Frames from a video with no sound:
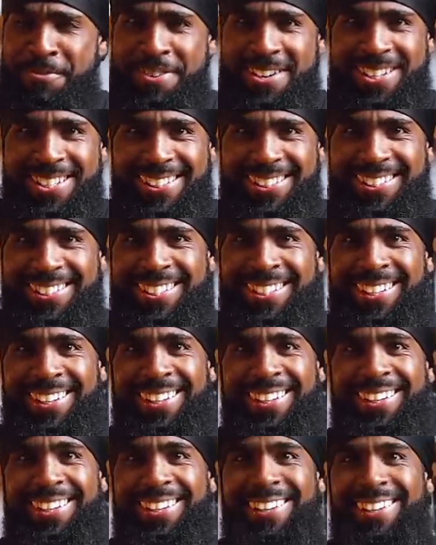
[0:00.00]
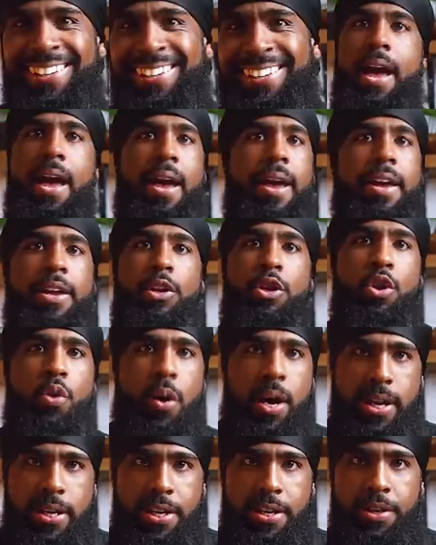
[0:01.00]
what? I had no
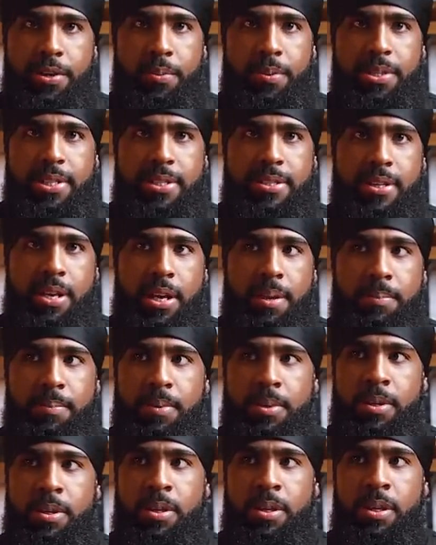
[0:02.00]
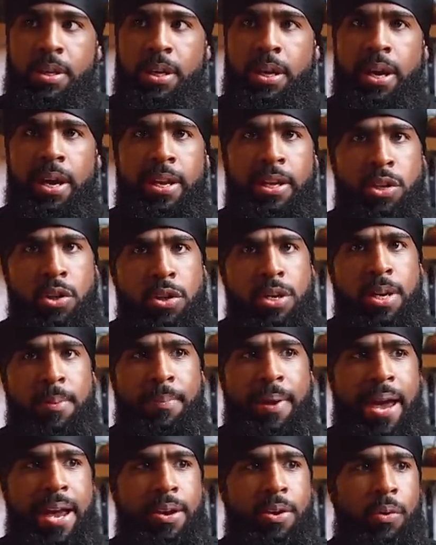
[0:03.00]
idea they were the same. And looking
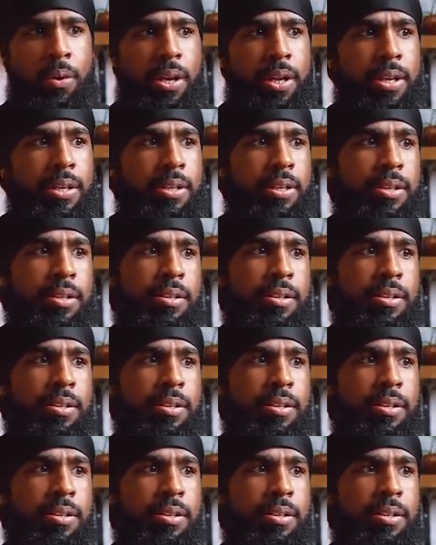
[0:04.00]
back on it,